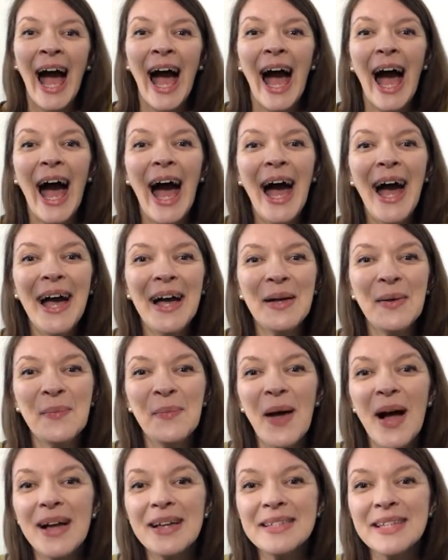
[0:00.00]

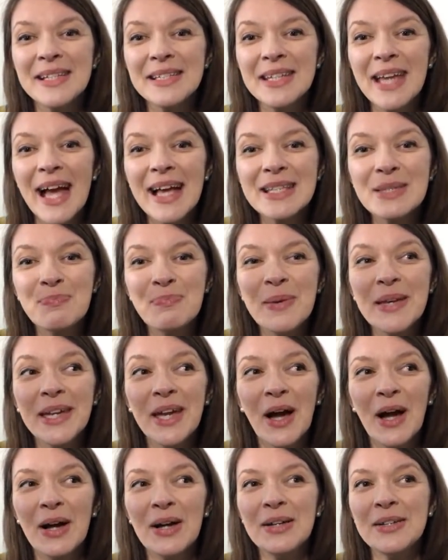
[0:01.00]
I said yes
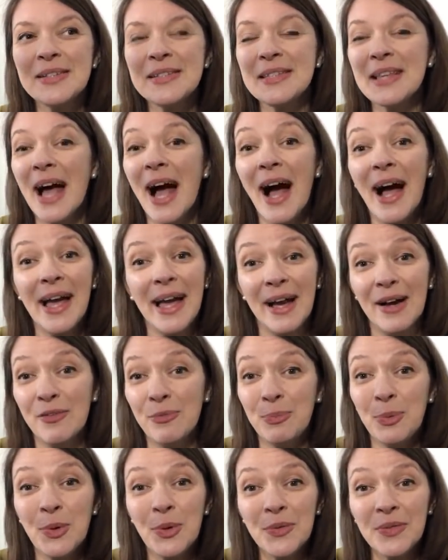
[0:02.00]
because I have
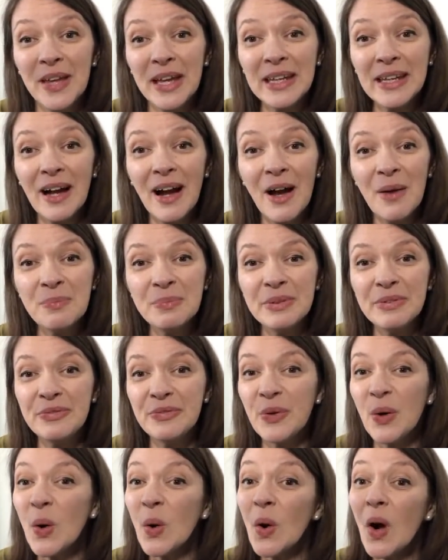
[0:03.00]
bought their yarn
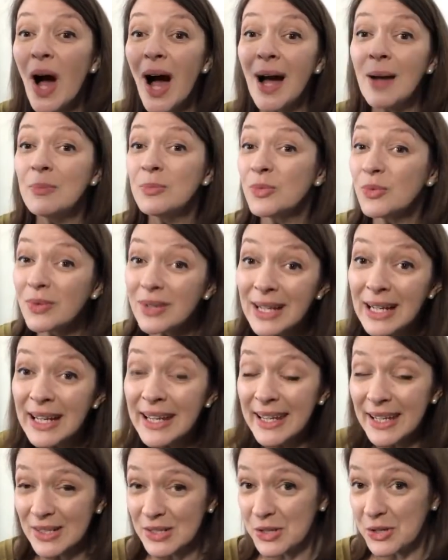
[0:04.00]
before. I'm
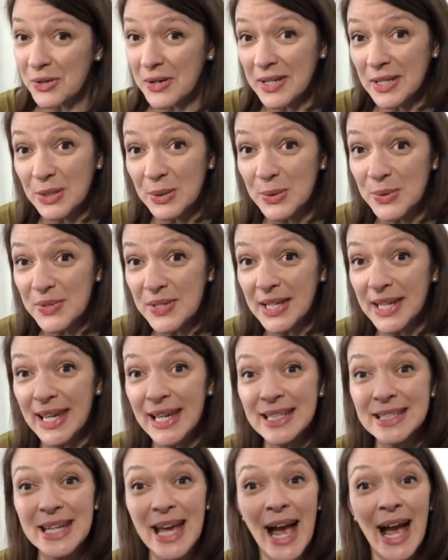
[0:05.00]
really enjoying using
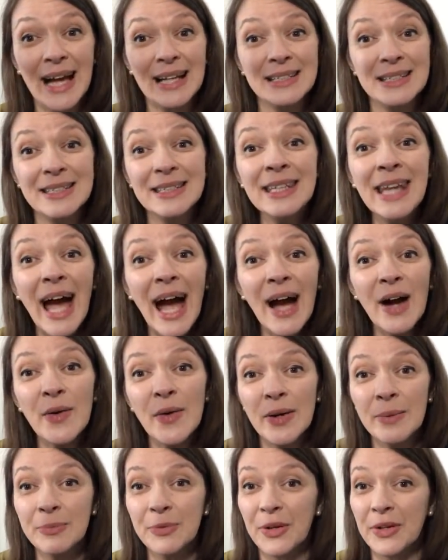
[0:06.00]
it, and now
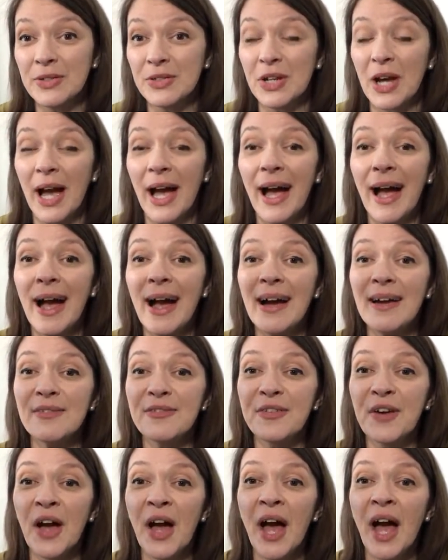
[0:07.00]
I'm going to
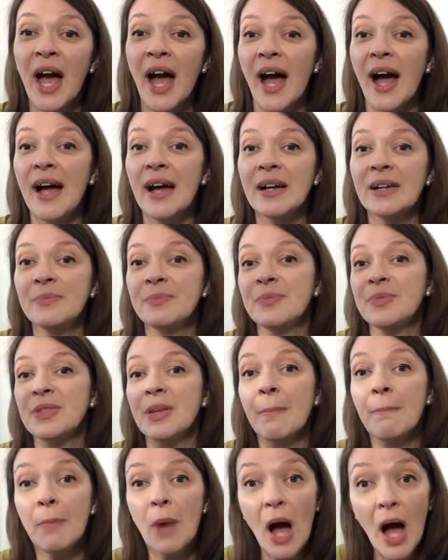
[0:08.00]
have
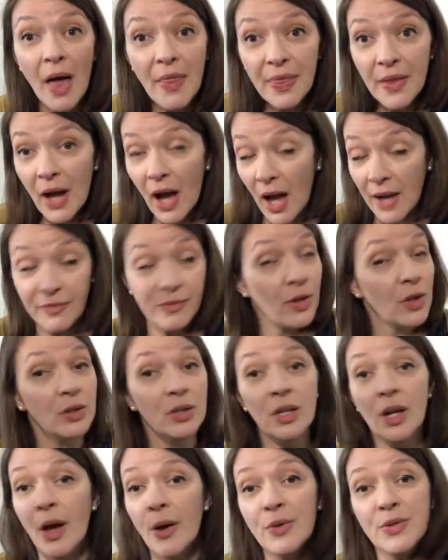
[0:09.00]
I've got
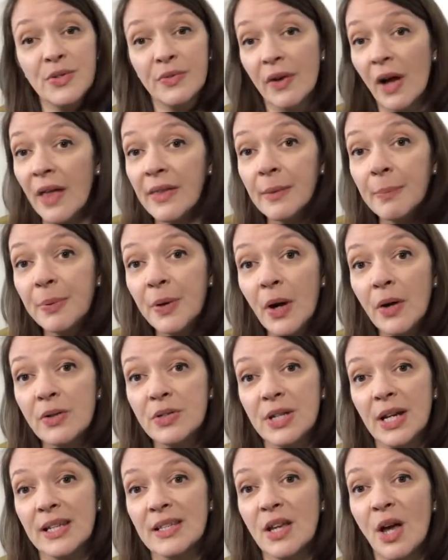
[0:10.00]
loads of other
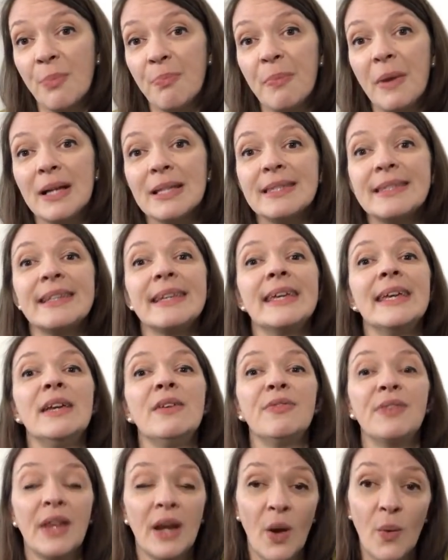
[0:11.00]
projects up my
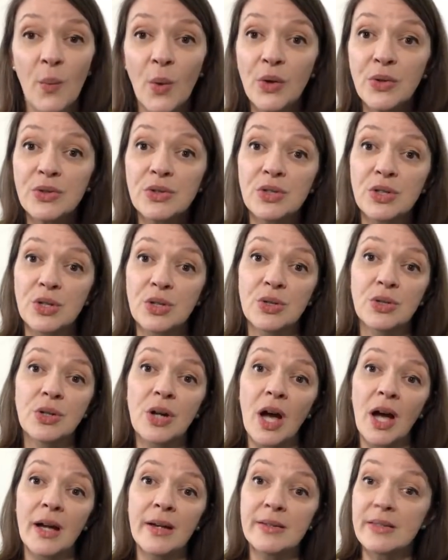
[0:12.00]
sleeve that I want to
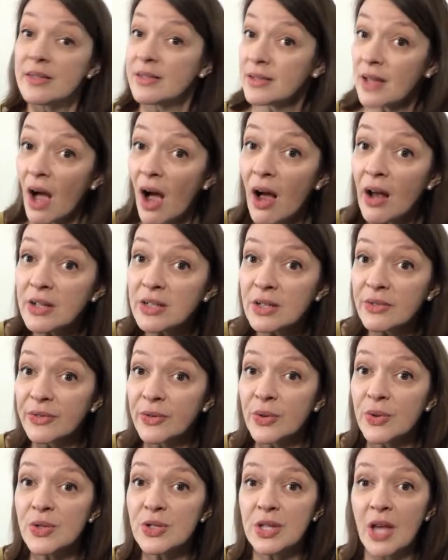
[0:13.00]
start, of
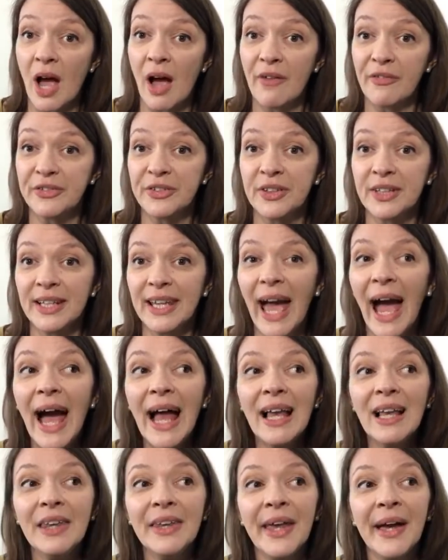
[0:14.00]
course, after the
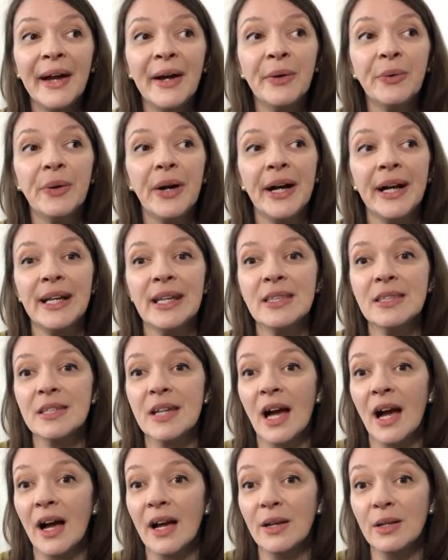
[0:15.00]
Cal now, and
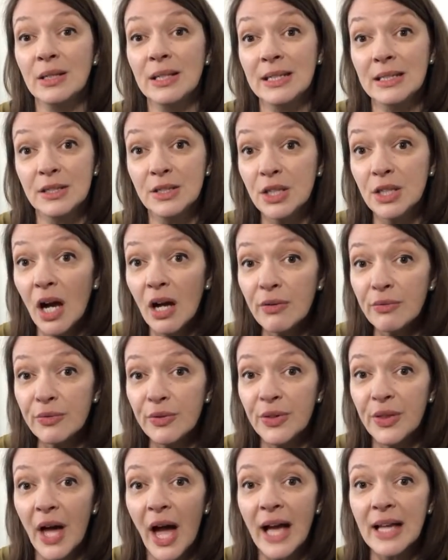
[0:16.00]
I needed yarn for
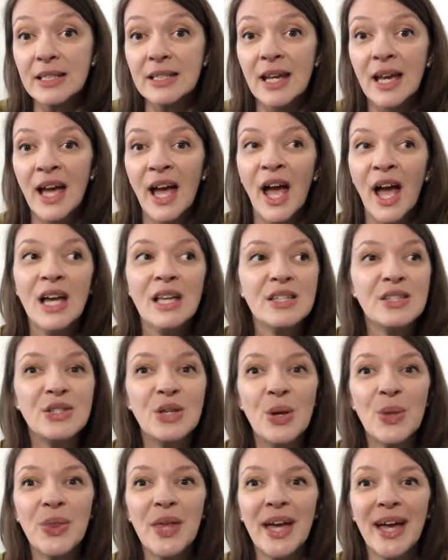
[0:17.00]
that.
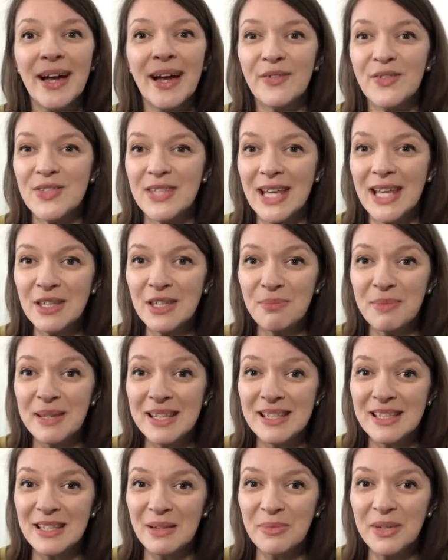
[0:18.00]
So they have sent me
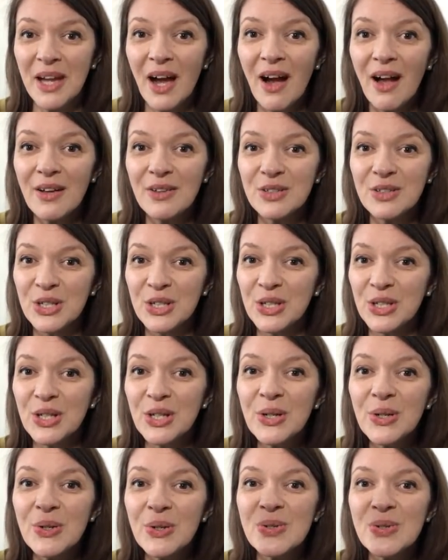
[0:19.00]
some yarn to
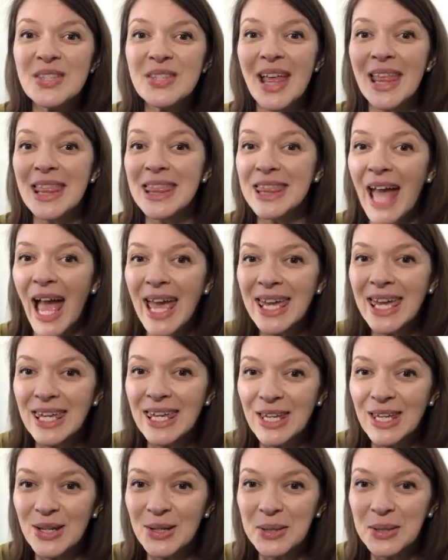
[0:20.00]
use. Thank
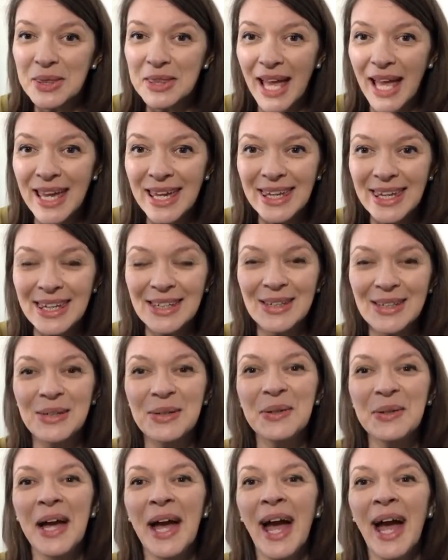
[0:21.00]

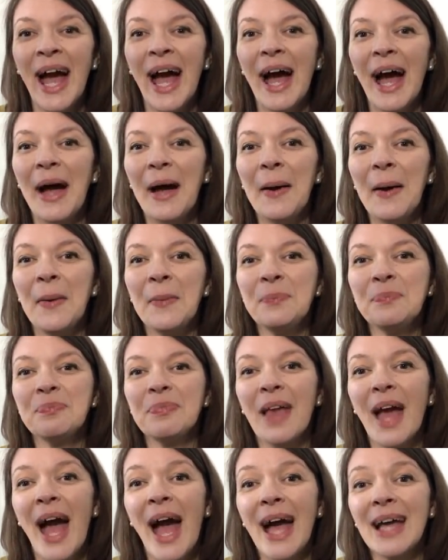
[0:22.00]
you.
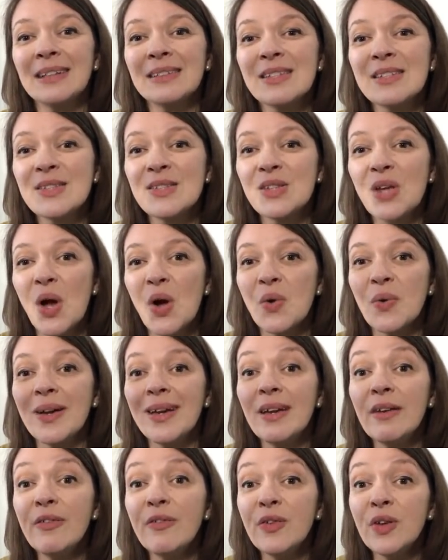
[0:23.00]
And so
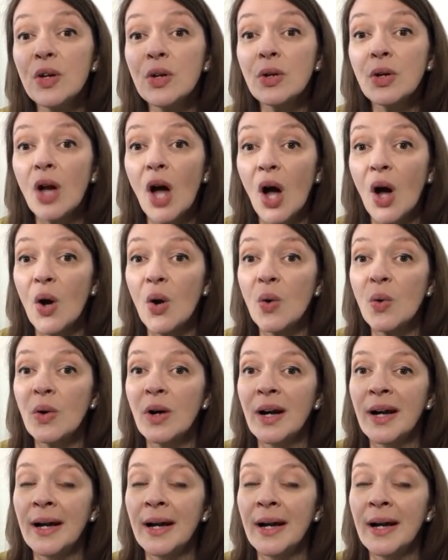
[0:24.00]
if you go,